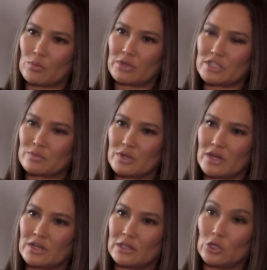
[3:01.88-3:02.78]
replacement
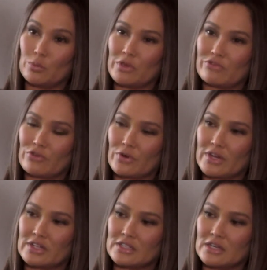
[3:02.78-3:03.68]
on it, looping for
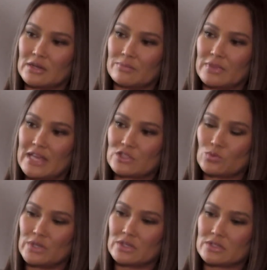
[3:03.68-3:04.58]
it um,
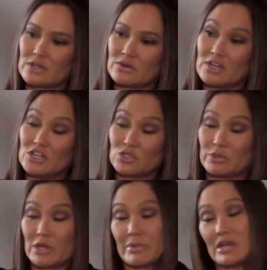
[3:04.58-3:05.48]
last week. So it
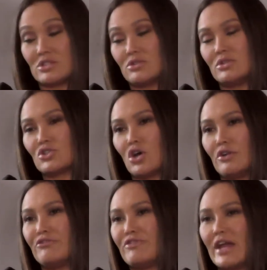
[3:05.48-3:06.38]
should be coming out soon. It's
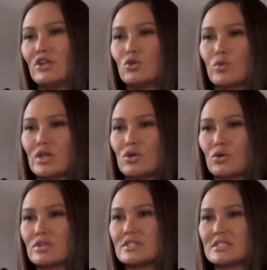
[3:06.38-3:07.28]
called Final
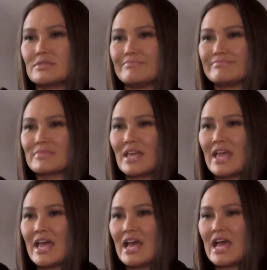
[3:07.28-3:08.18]
Recourse
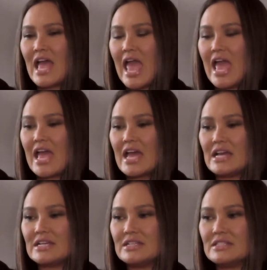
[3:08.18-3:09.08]

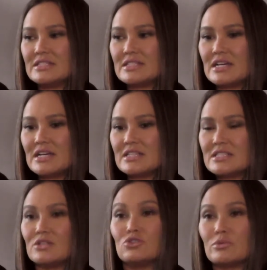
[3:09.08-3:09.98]
and uh,
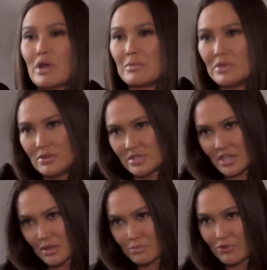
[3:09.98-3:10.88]
still doing my
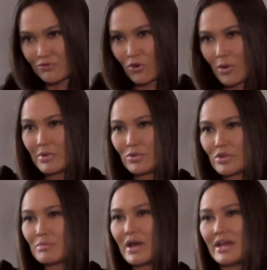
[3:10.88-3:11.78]
music, performing
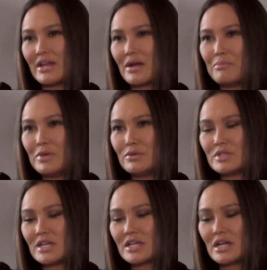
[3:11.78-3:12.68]
with my
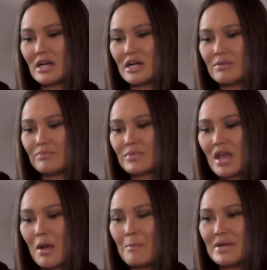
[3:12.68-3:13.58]
music. Um,
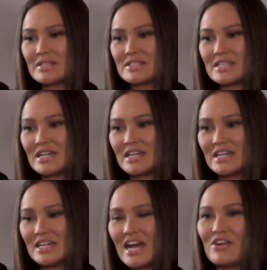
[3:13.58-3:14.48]
but
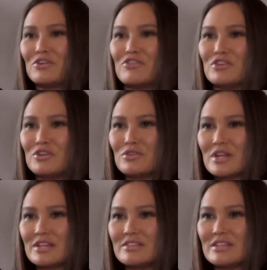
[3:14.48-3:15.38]
uh, I don't know if you knew
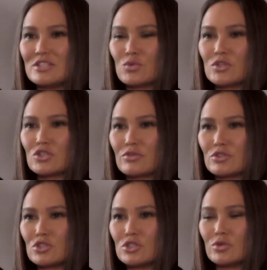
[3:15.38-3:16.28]
that I had switched over
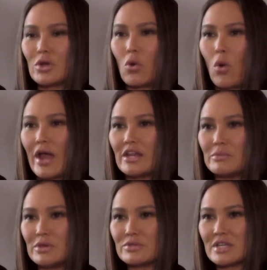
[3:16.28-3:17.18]
to doing
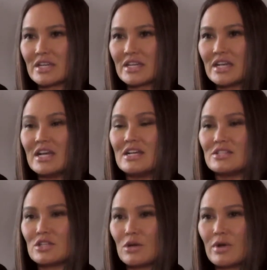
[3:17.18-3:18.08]
Hawaiian music.
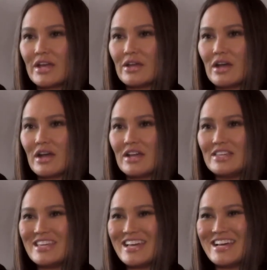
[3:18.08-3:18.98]
Mm. So Grammy winner
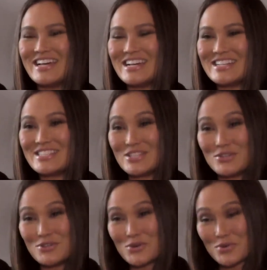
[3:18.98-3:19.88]
for it. Yeah, well.
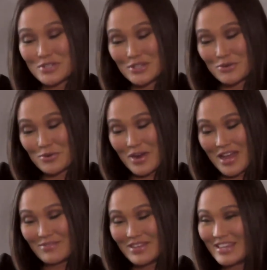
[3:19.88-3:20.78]
congratulations! Two, two,
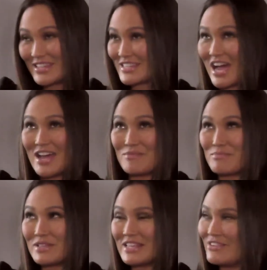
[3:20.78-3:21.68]
Grammys,
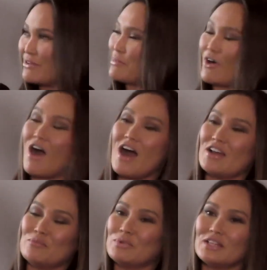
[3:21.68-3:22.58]
unbelievable,
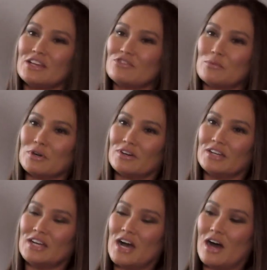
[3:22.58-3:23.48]
unbelievable.
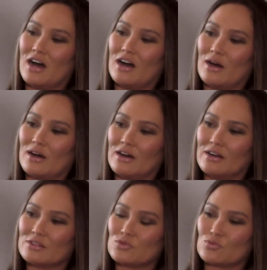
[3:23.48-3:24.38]
Uh,
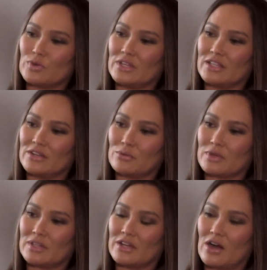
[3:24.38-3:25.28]
it's really,
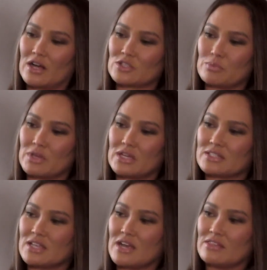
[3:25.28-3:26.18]
really awesome
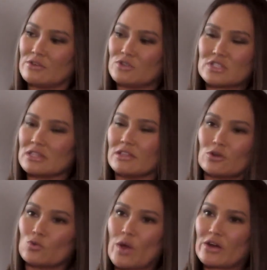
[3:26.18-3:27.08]
because they're just
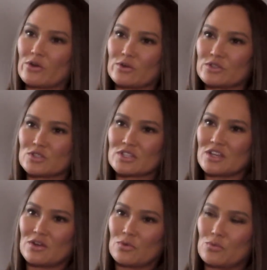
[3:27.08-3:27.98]
little records
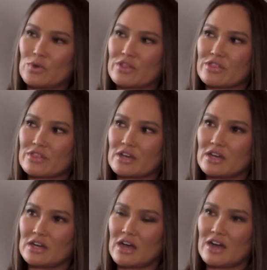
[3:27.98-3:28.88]
mm. with
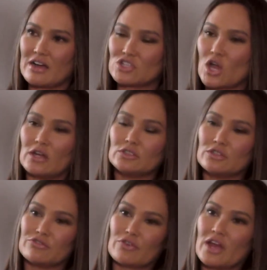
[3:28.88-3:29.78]
uh, a
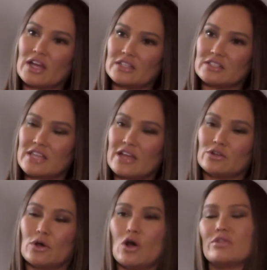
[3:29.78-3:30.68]
childhood friend,
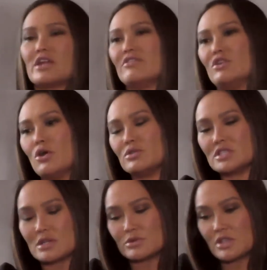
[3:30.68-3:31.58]
Daniel Ho, that I've known
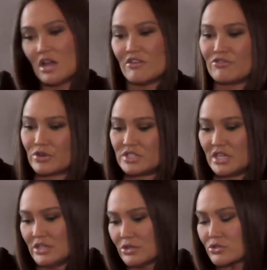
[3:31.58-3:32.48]
since I was
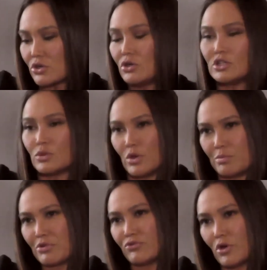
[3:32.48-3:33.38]
14 years old, and we
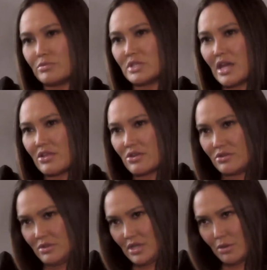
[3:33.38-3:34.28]
performed
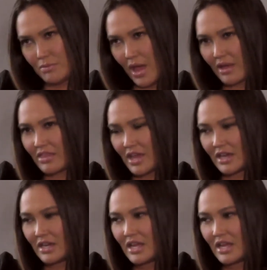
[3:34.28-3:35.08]
together, you know, back then